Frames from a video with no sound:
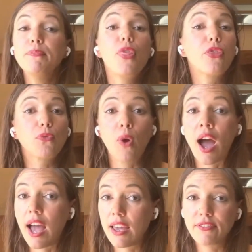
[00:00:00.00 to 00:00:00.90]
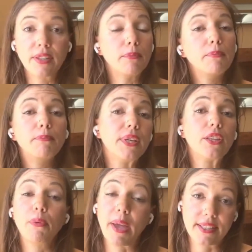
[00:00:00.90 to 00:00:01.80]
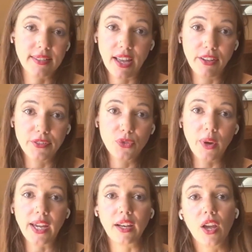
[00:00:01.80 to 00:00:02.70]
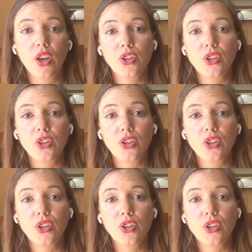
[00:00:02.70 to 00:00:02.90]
thrive and be their best selves, right?